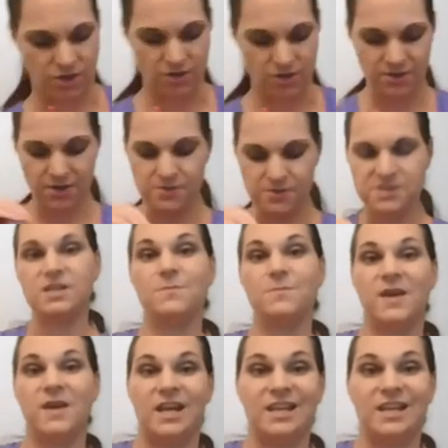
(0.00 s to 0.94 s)
you those in a
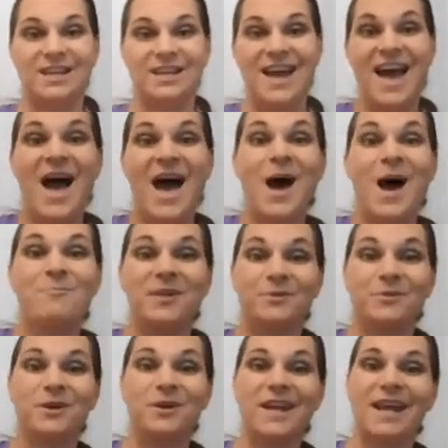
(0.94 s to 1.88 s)
minute.
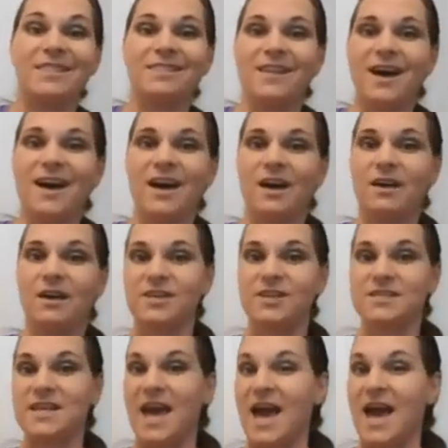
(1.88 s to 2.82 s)
But what I love
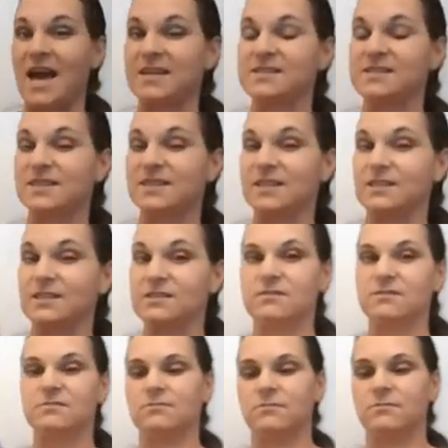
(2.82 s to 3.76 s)
is it has
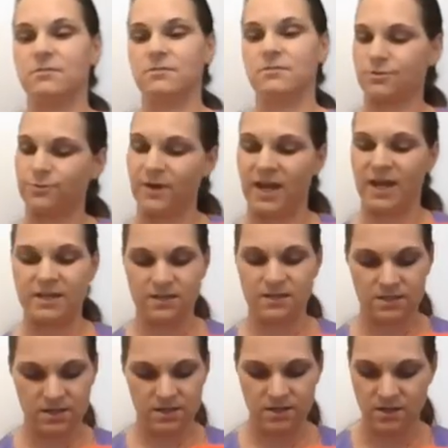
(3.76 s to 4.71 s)
these great
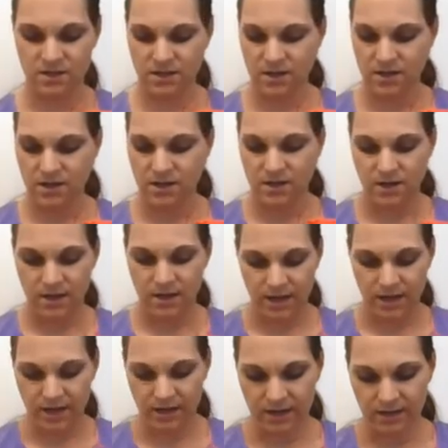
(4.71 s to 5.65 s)

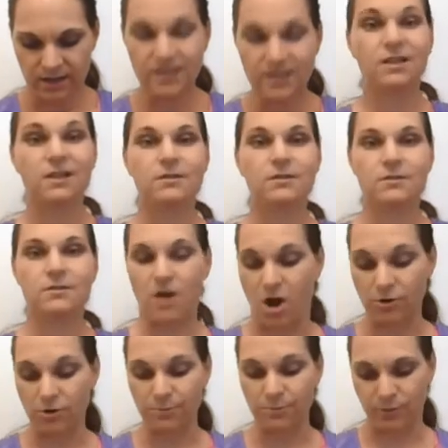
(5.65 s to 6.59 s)
little
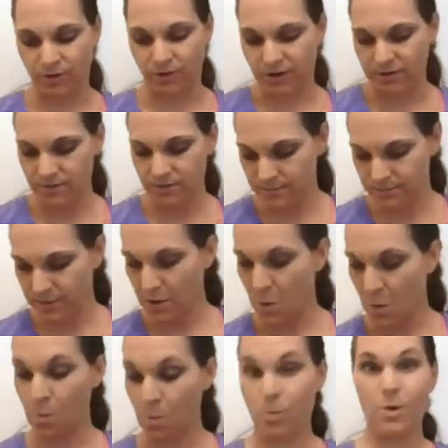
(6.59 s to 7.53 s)
cardboard,
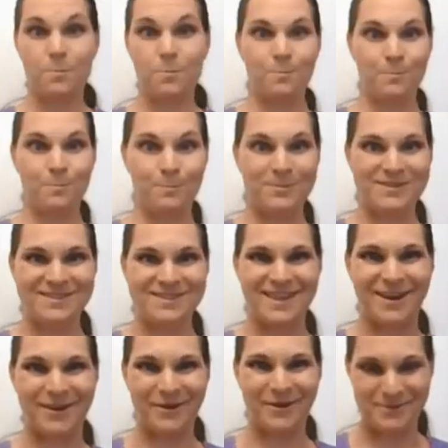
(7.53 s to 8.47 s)

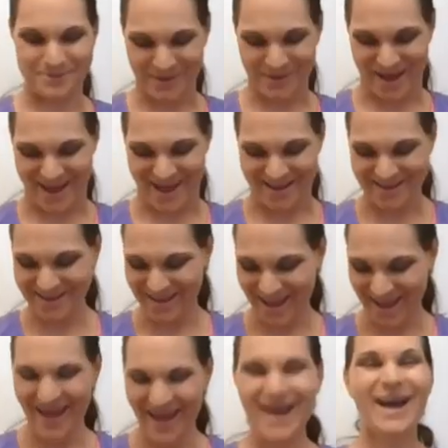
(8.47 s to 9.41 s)
there goes one,
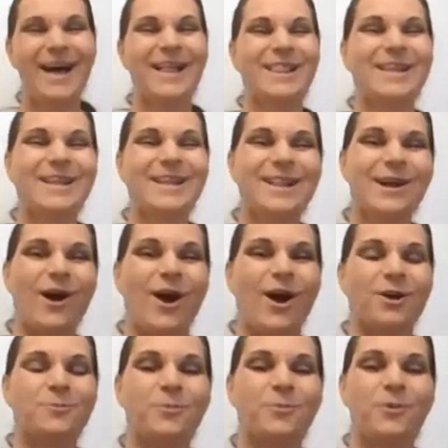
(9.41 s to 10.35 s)
little
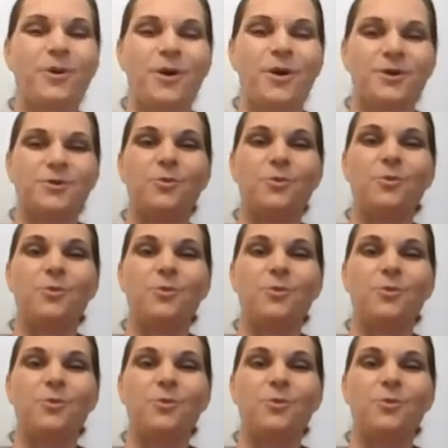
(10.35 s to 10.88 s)
cardboard